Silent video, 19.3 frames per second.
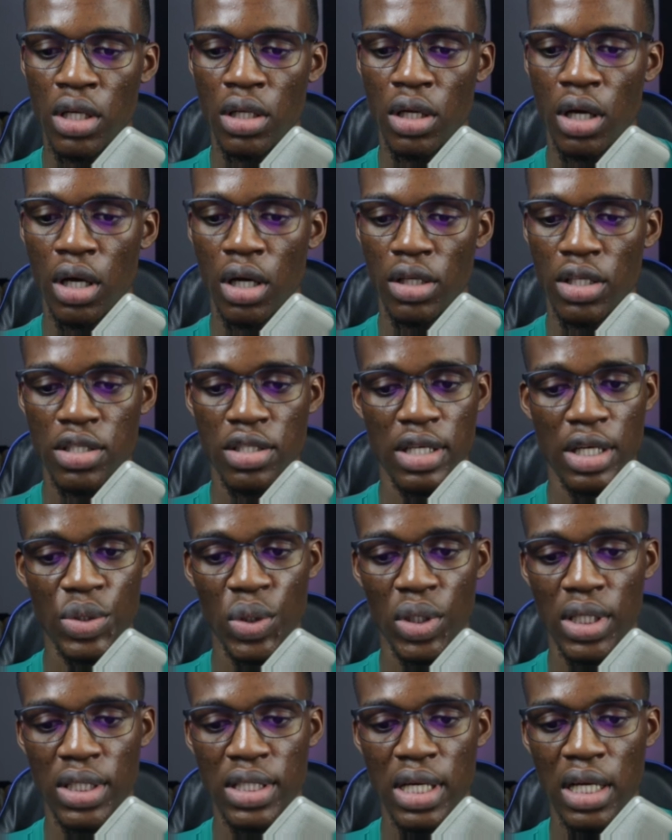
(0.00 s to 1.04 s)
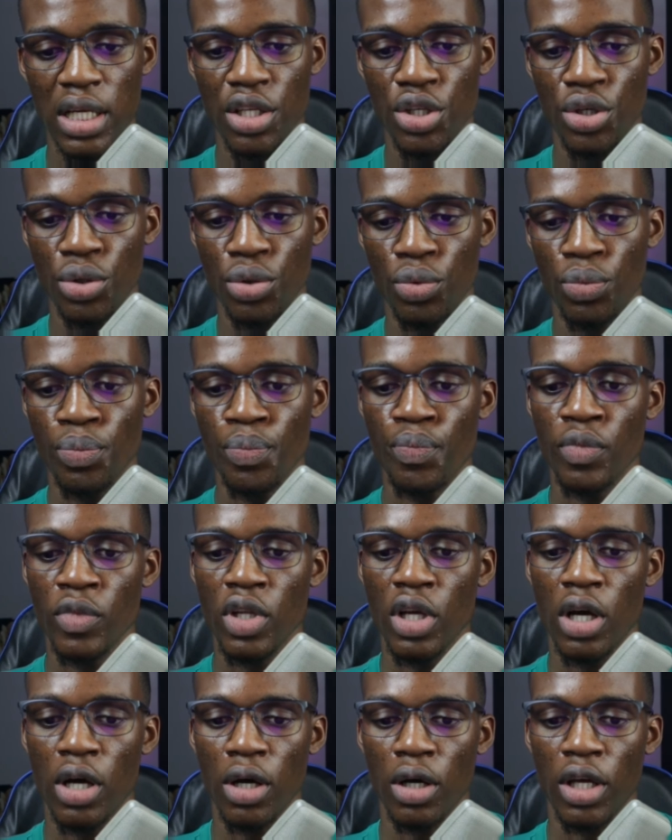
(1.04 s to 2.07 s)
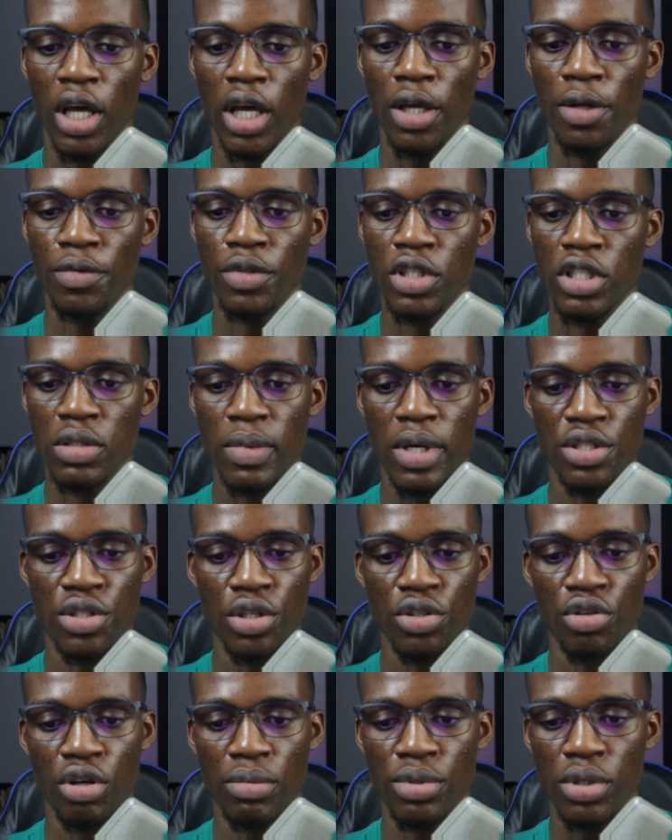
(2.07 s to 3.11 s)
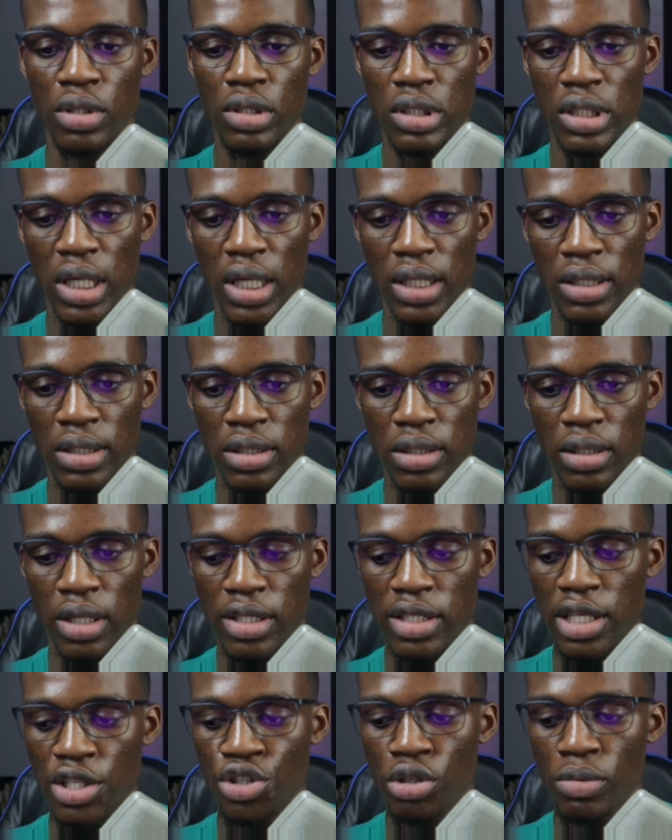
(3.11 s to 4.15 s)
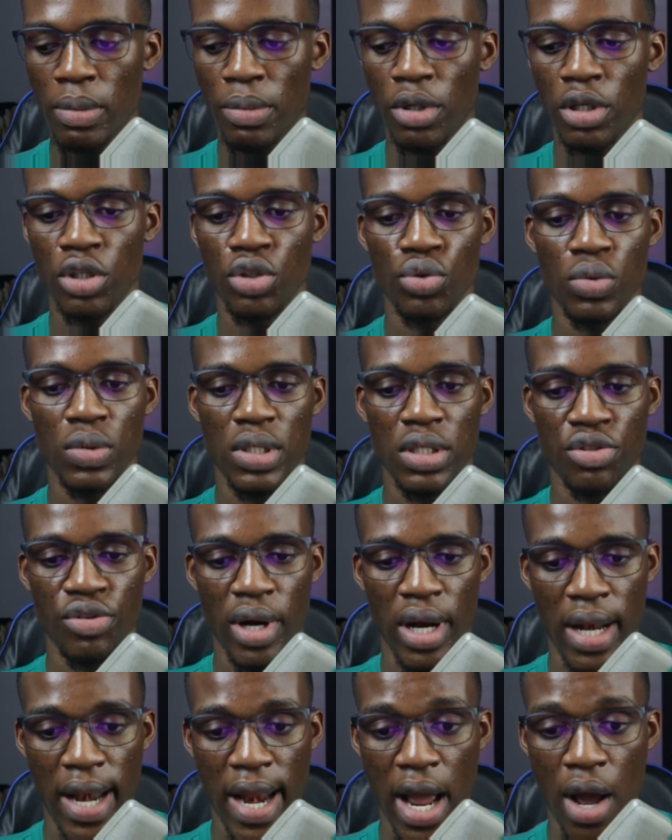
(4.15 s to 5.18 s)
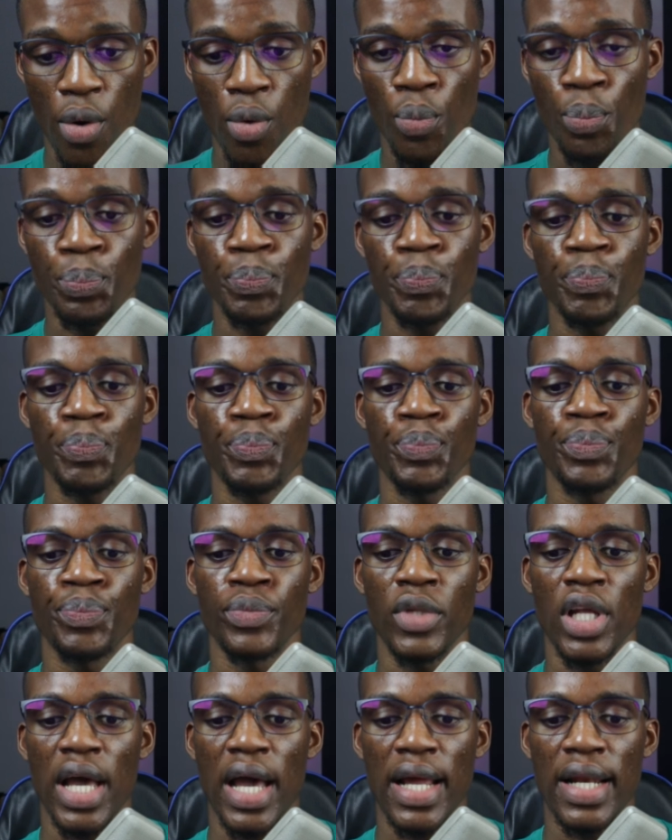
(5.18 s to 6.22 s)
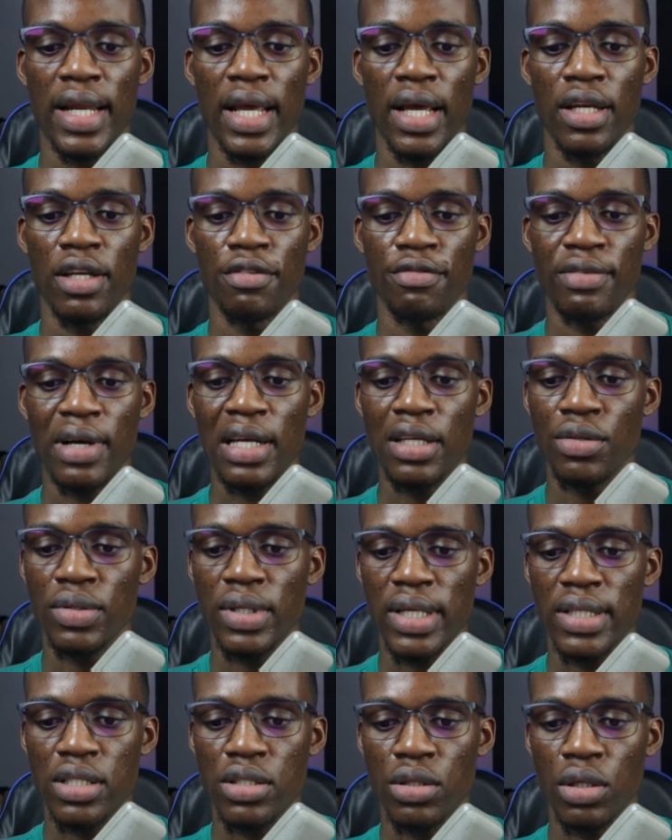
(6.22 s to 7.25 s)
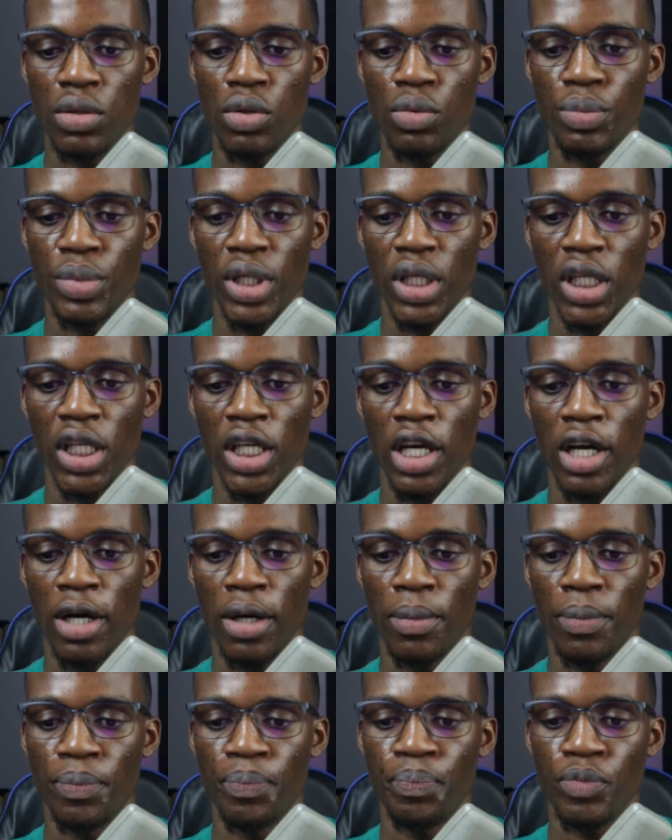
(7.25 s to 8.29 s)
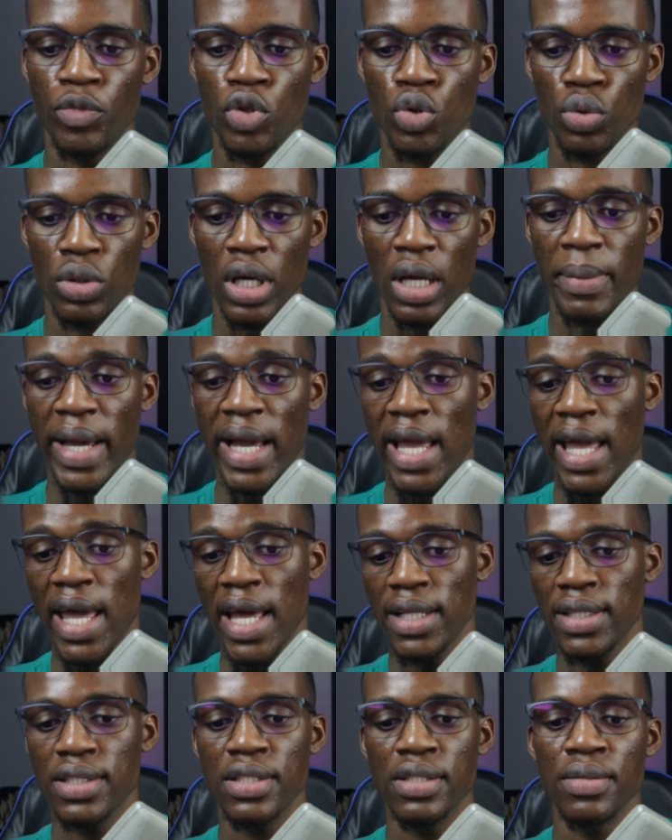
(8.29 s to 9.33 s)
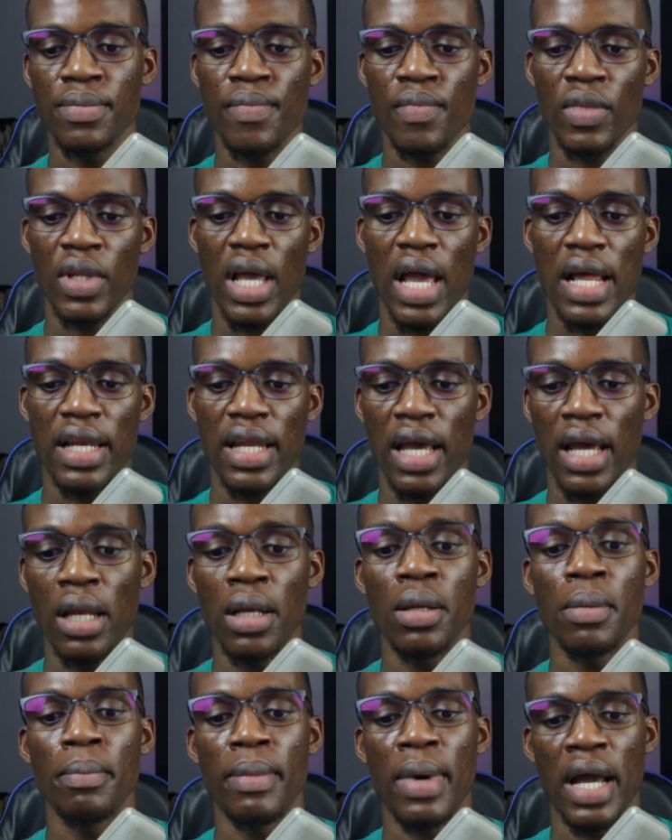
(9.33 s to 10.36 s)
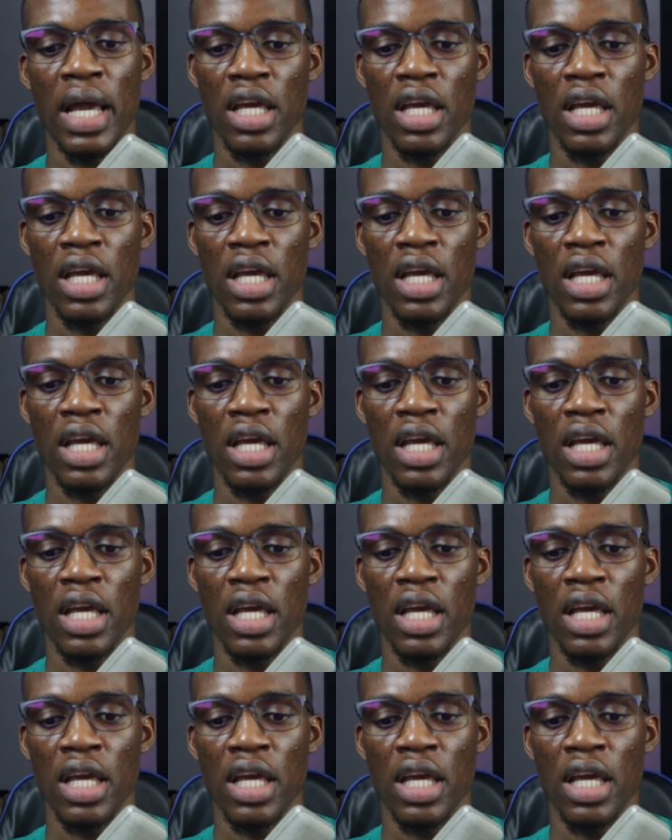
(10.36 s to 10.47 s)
this is actually telling you. Okay, this is my subscription date. Let's assume I'm going to do this right now, and then the value date is going to be today by 8, and then my